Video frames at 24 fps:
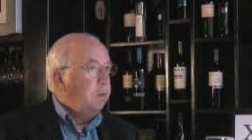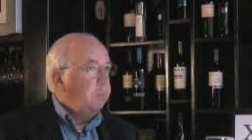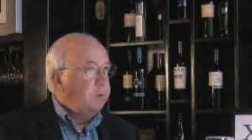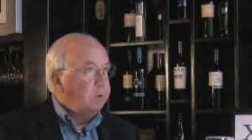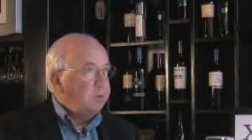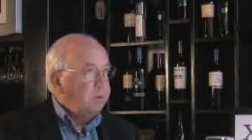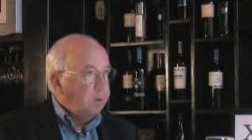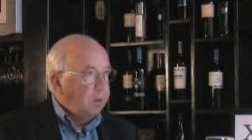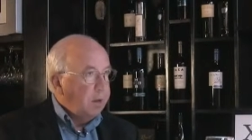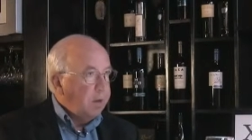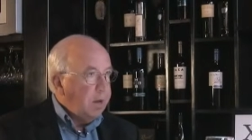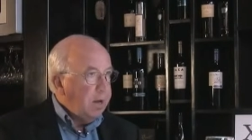
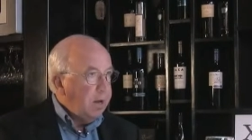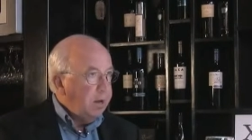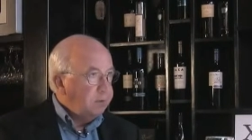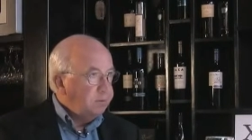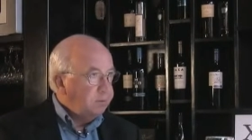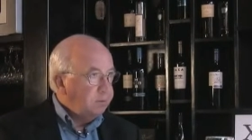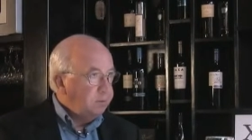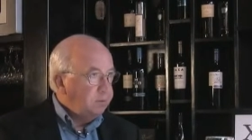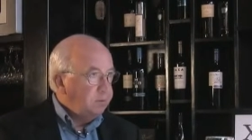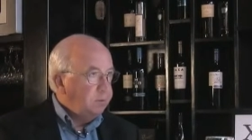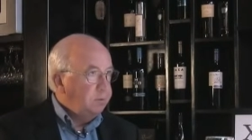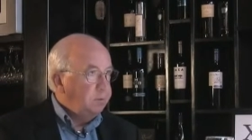But the
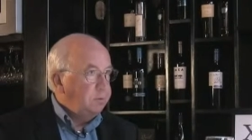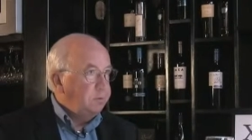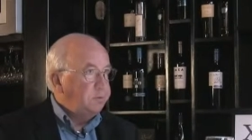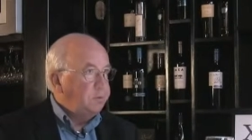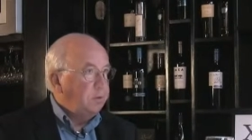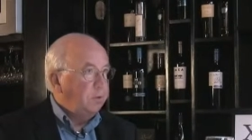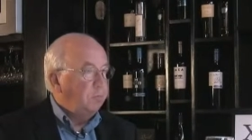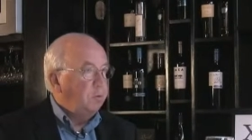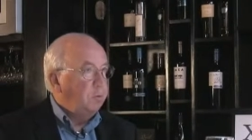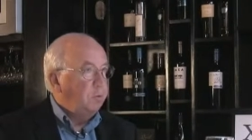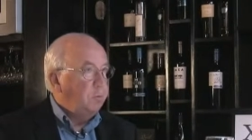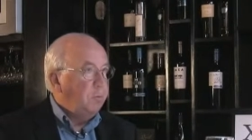last
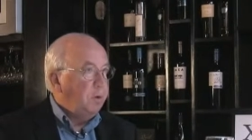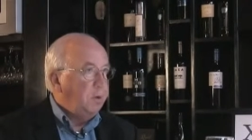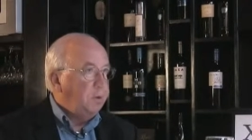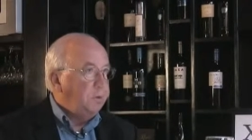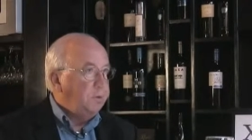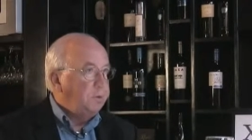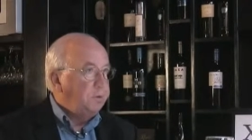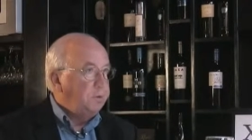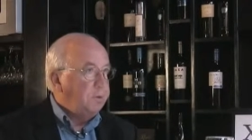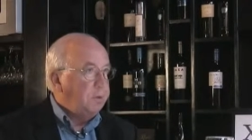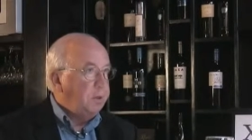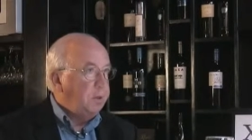several
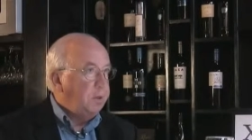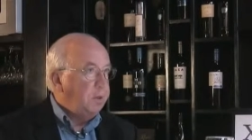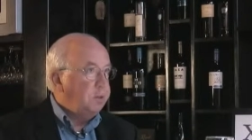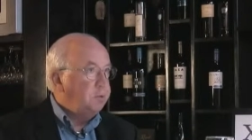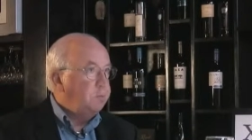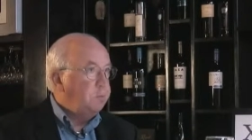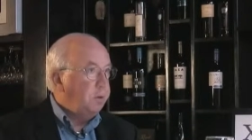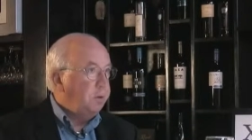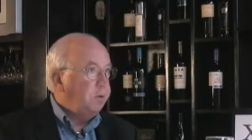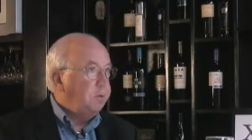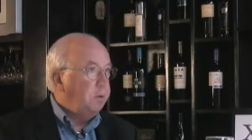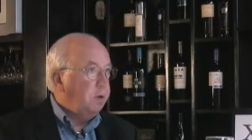months, it has
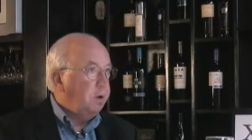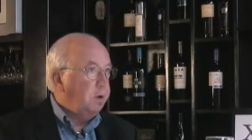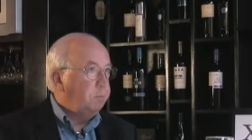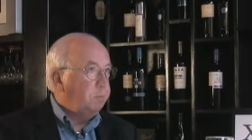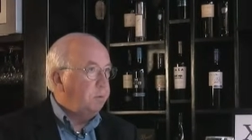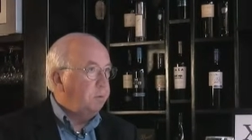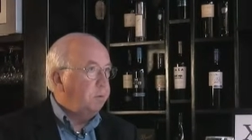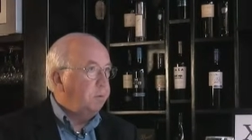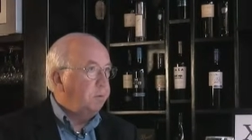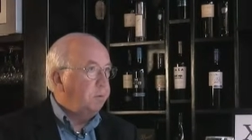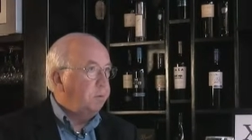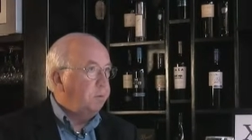picked up,
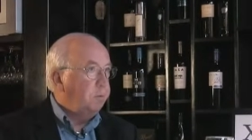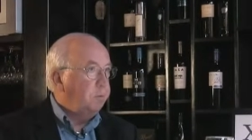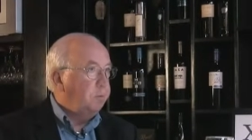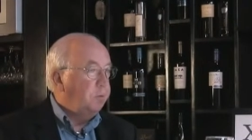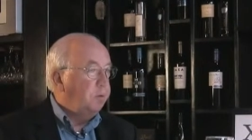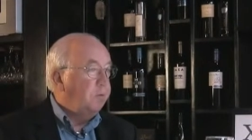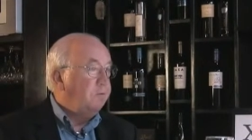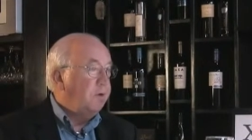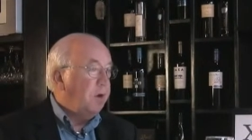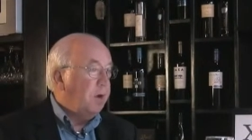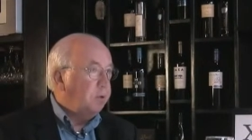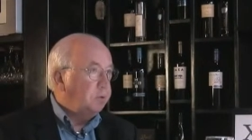and we're,
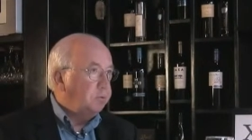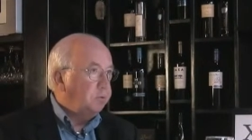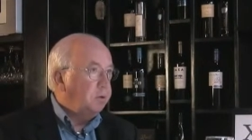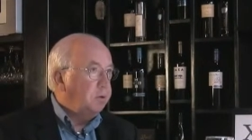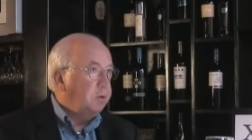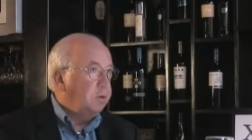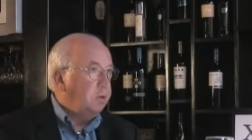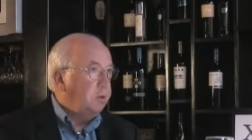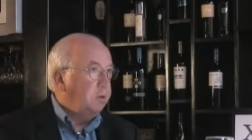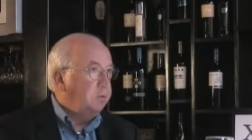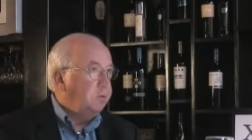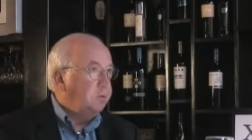we've actually
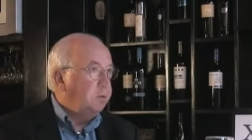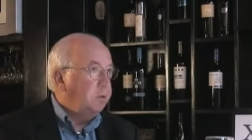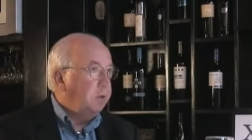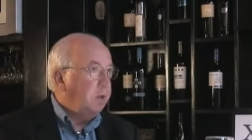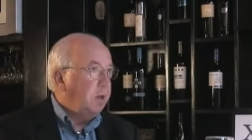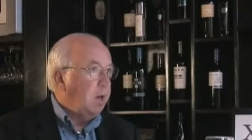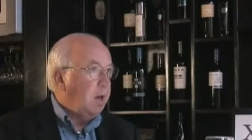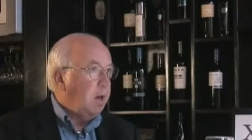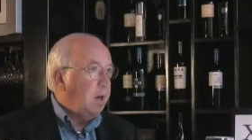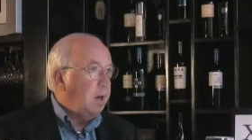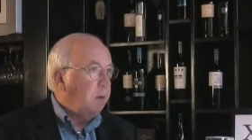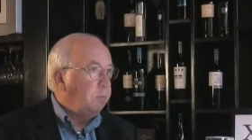closed the
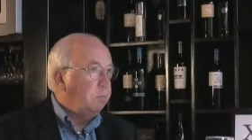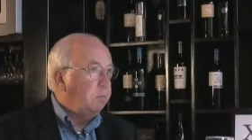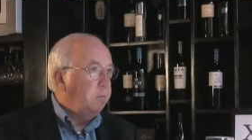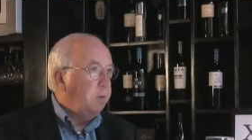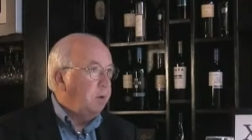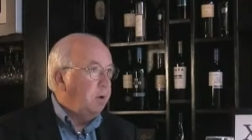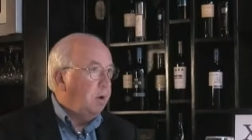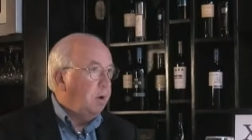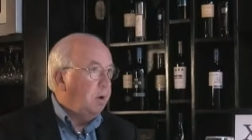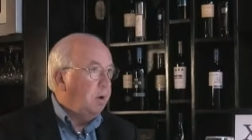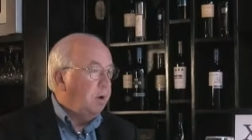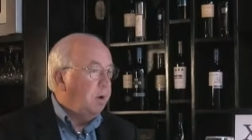gap.
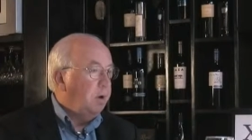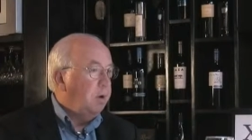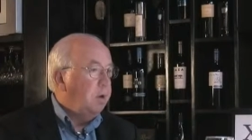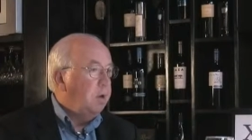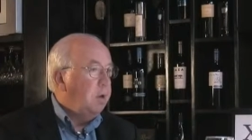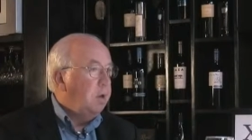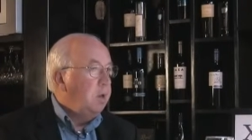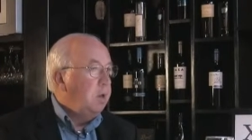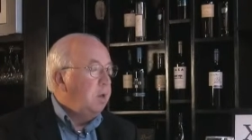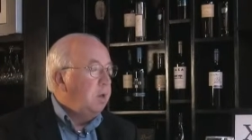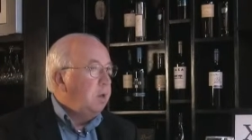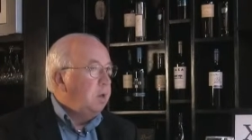Uh,
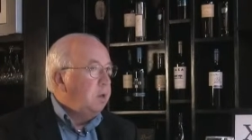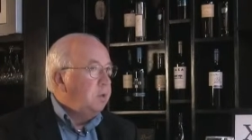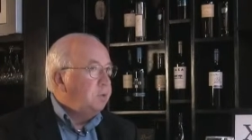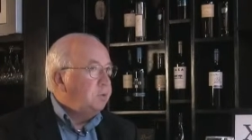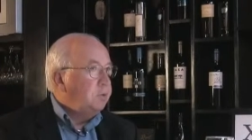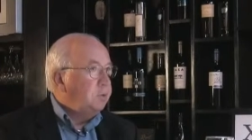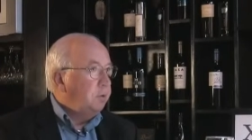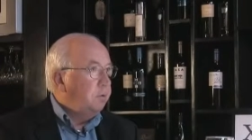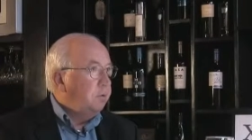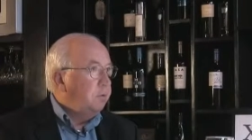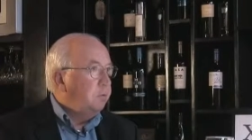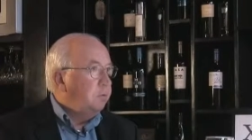
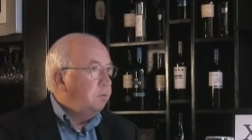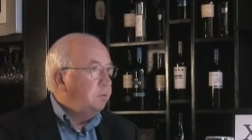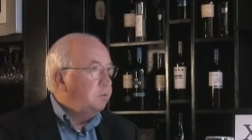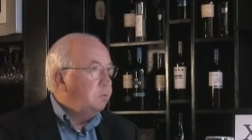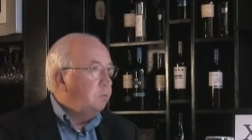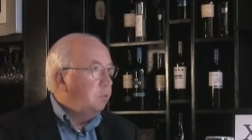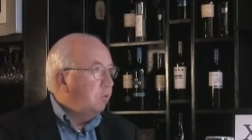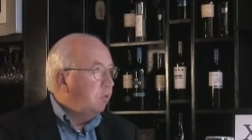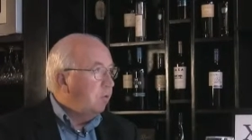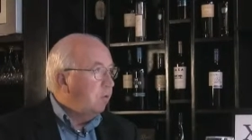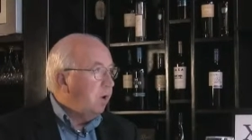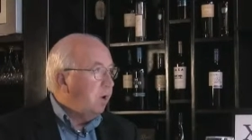so there is
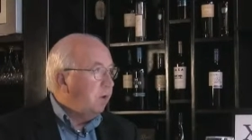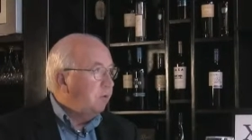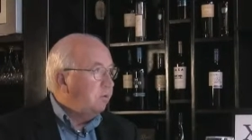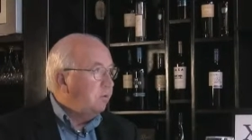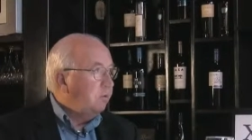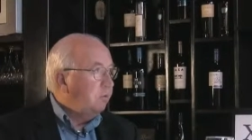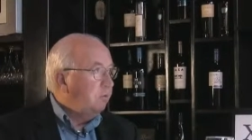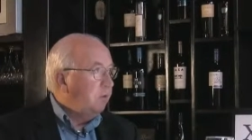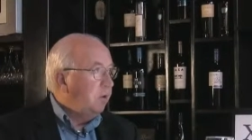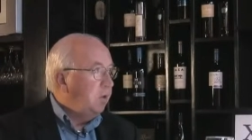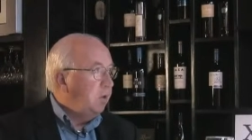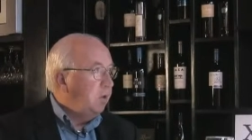more
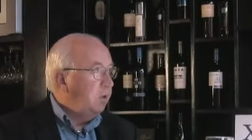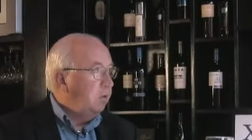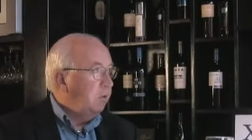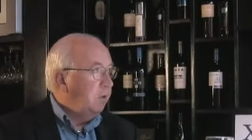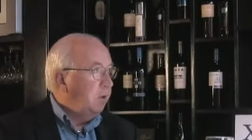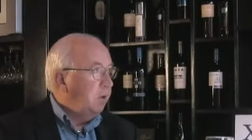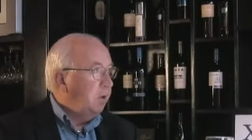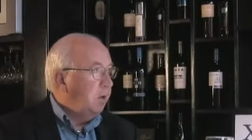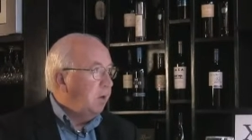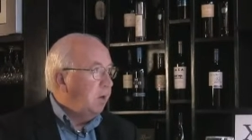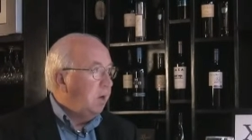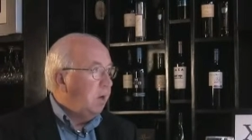activity
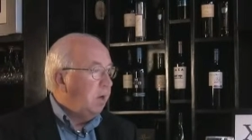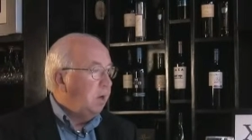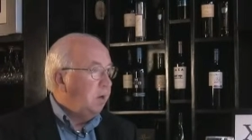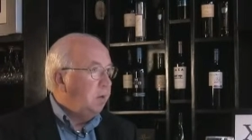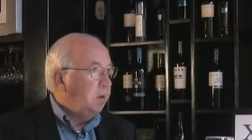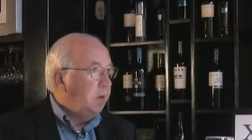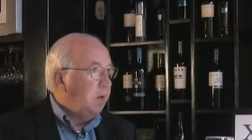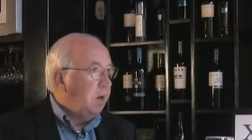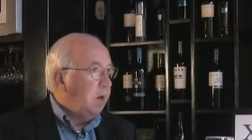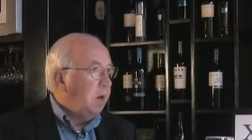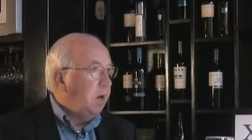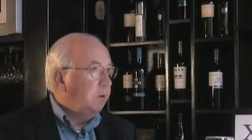going
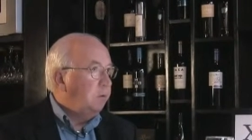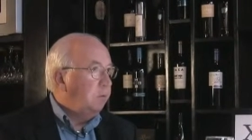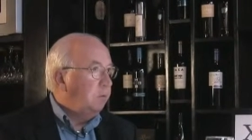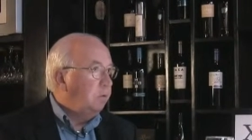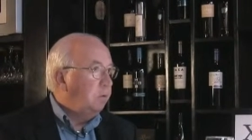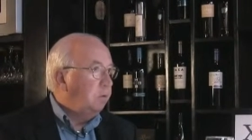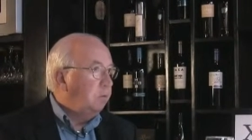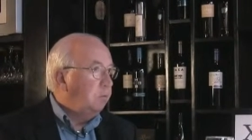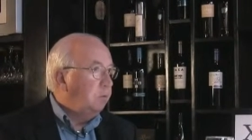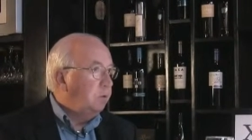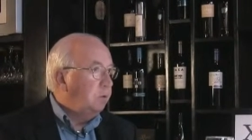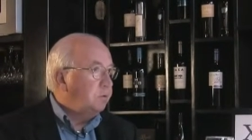on now than
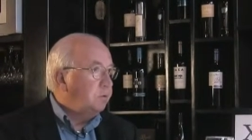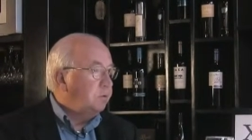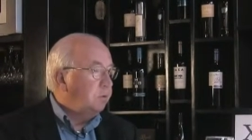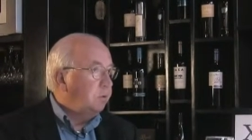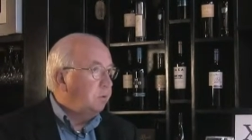there was